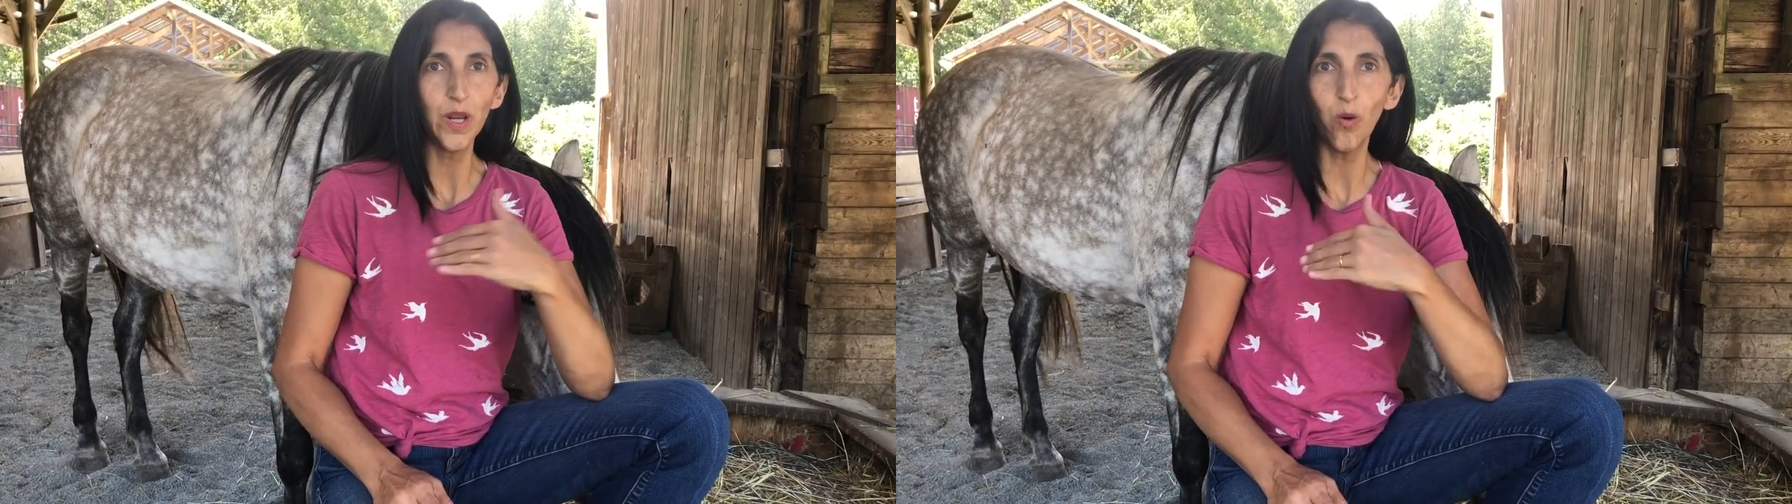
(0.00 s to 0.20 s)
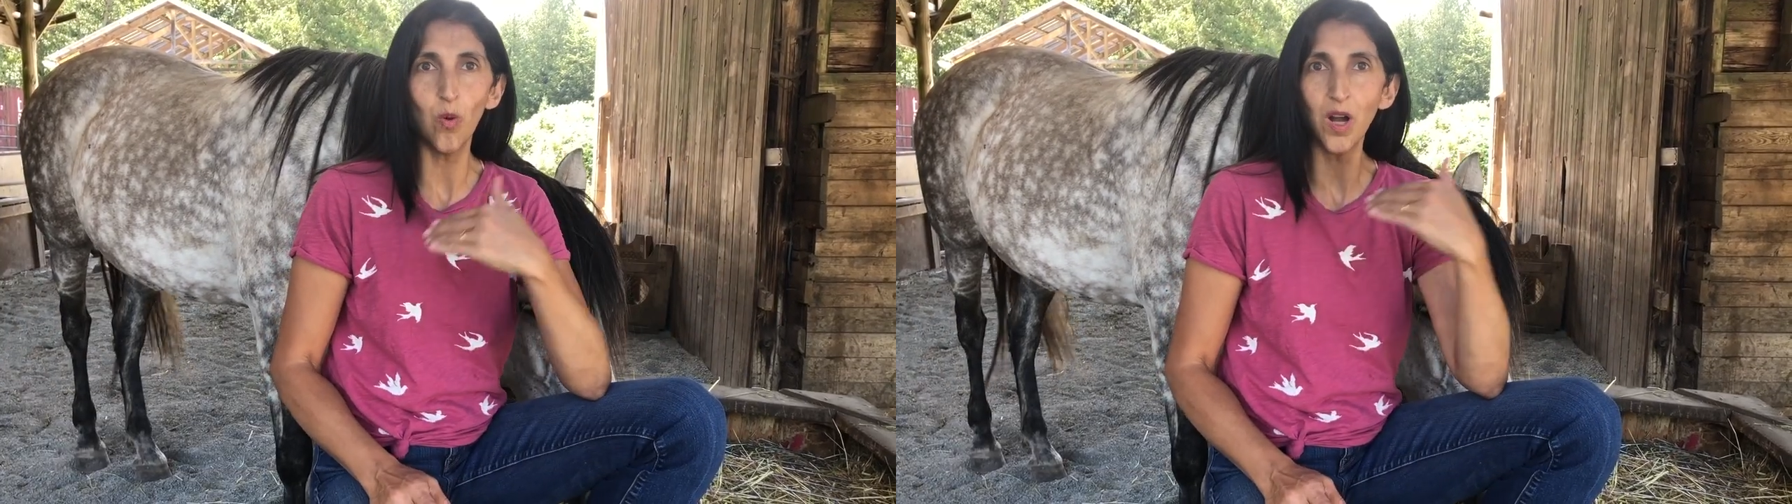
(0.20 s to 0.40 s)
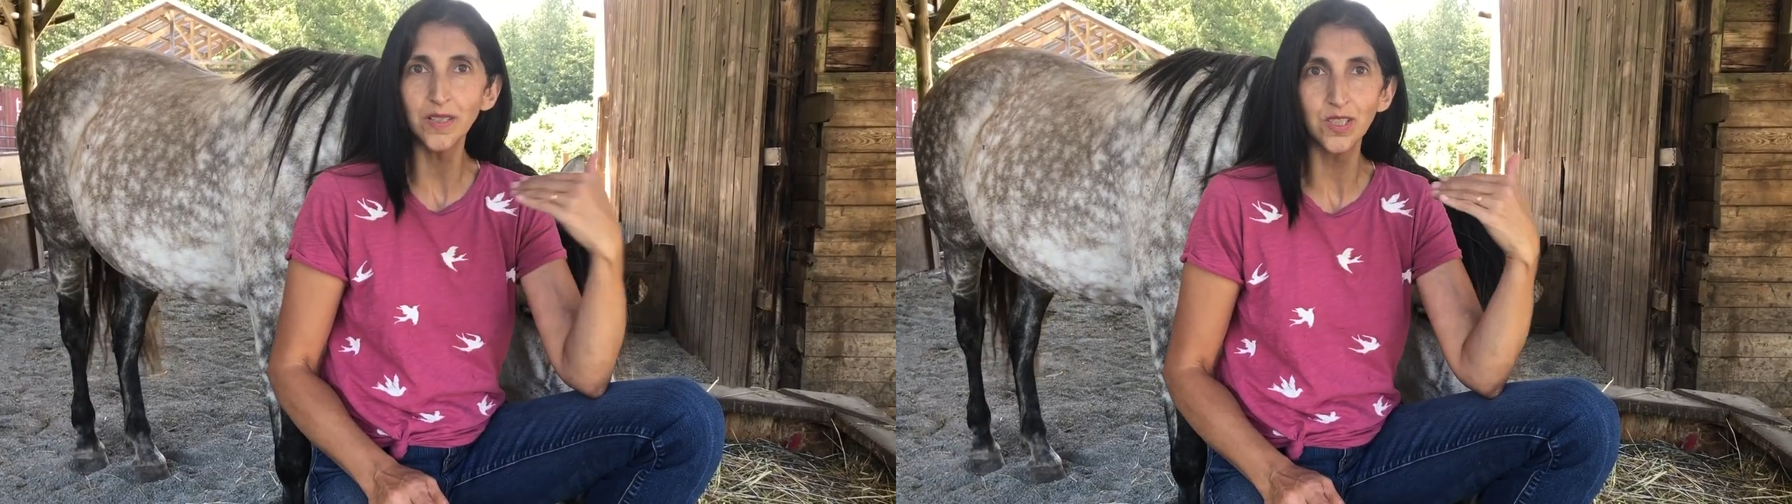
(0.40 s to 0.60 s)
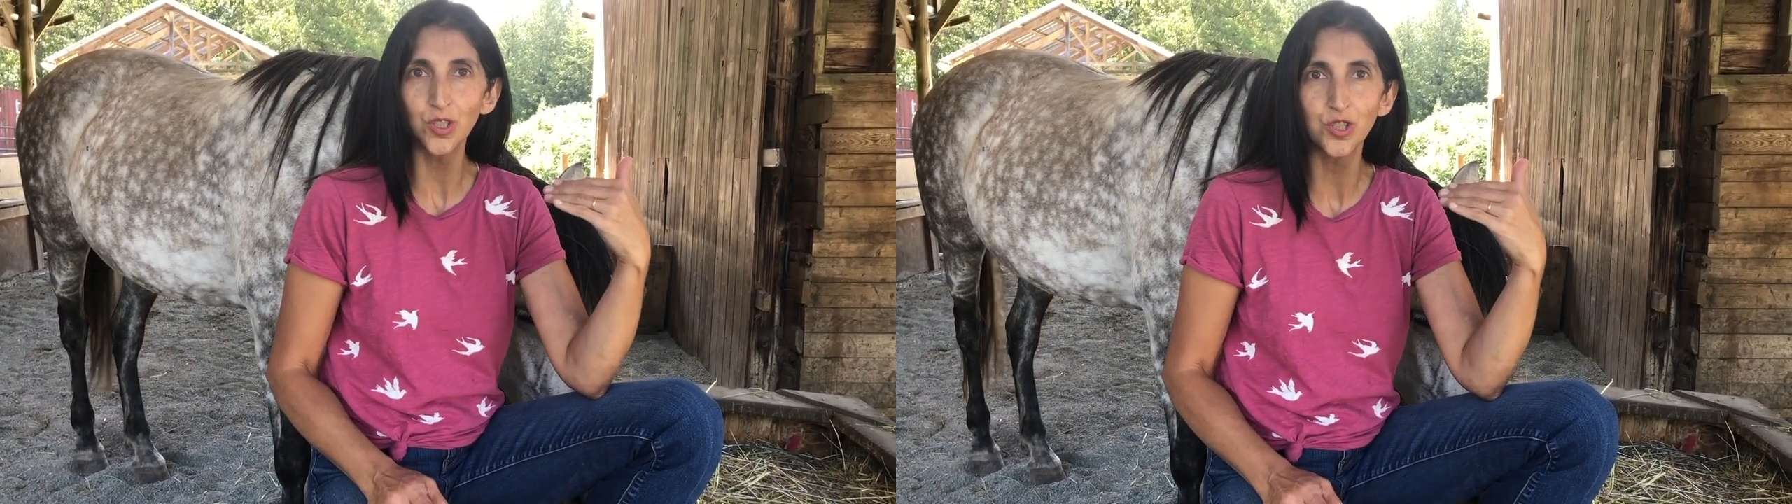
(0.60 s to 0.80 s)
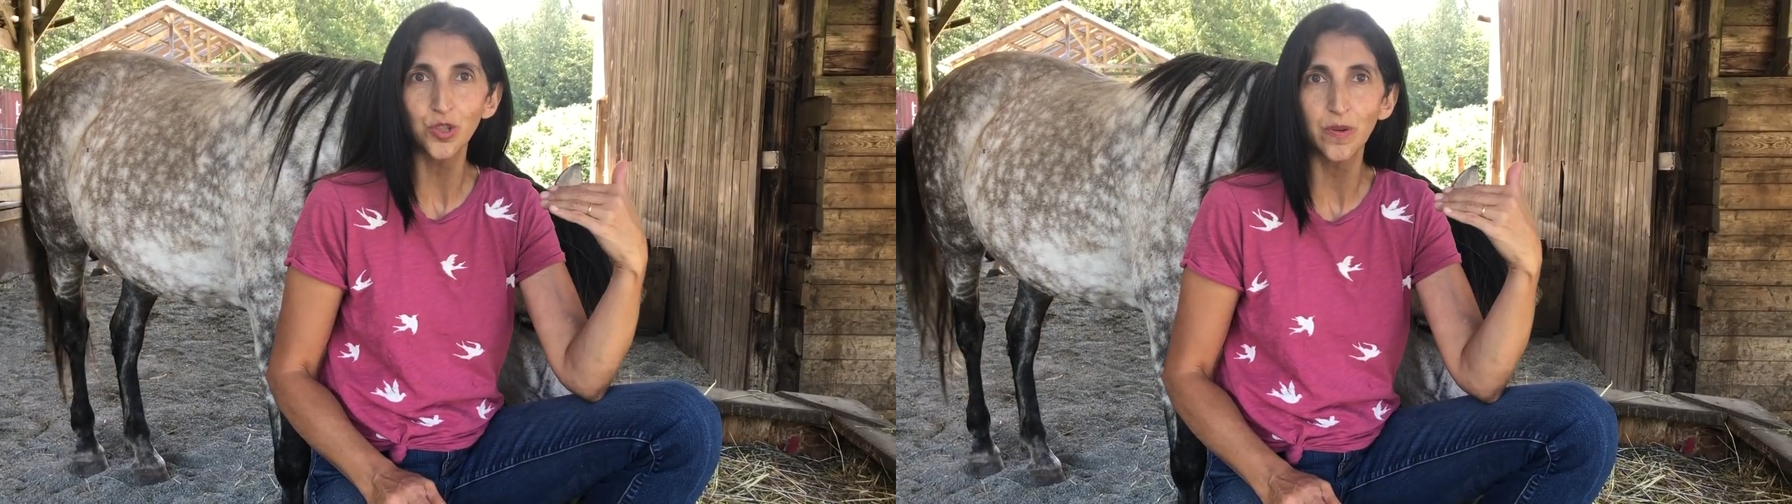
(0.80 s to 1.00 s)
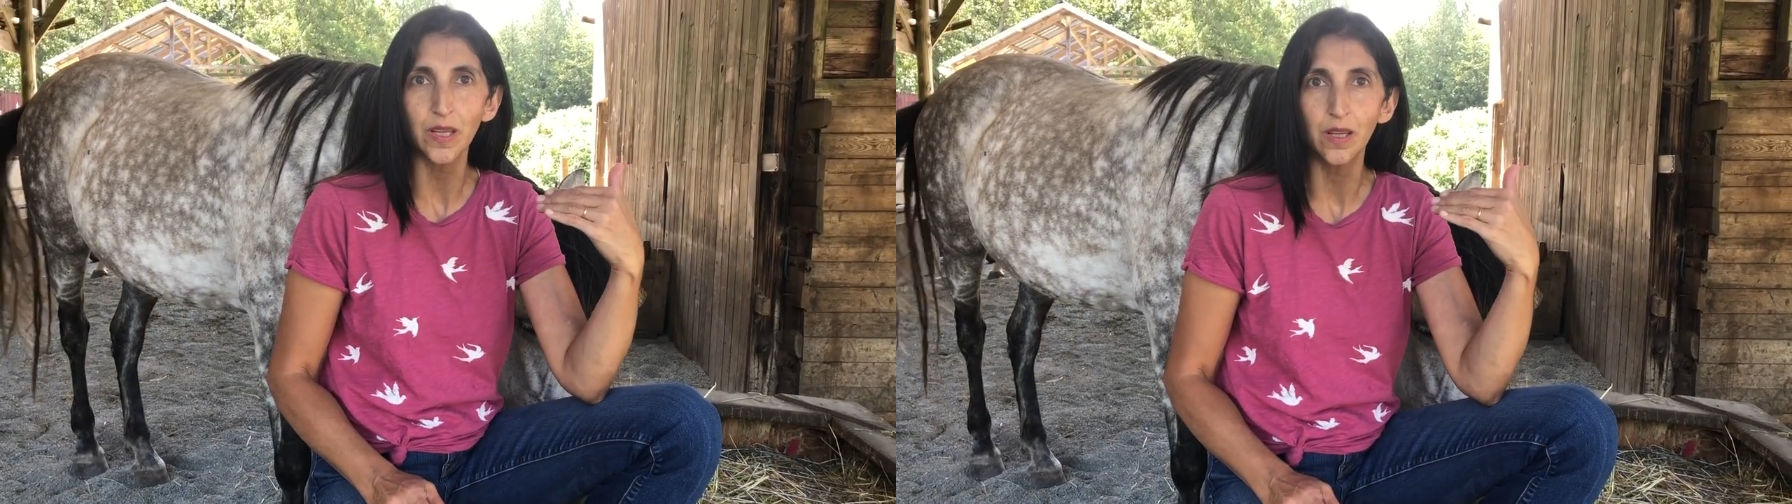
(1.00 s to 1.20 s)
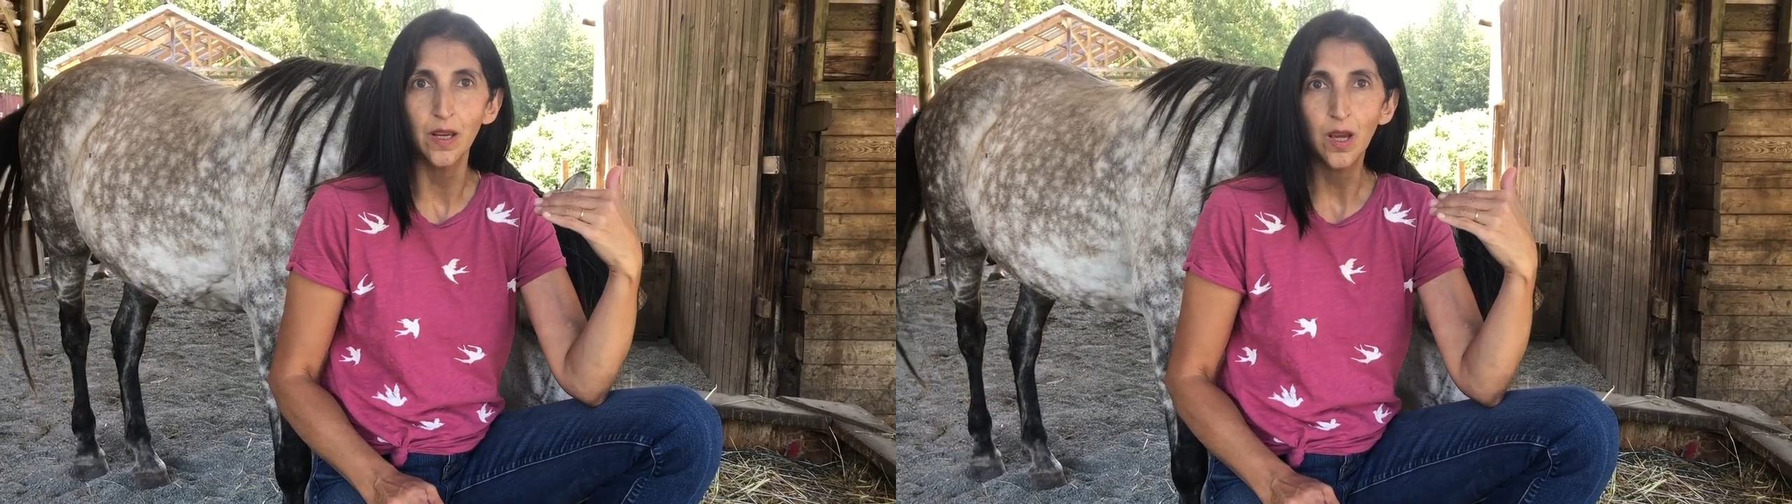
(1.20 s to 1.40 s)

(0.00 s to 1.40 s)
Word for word: don't want surgery.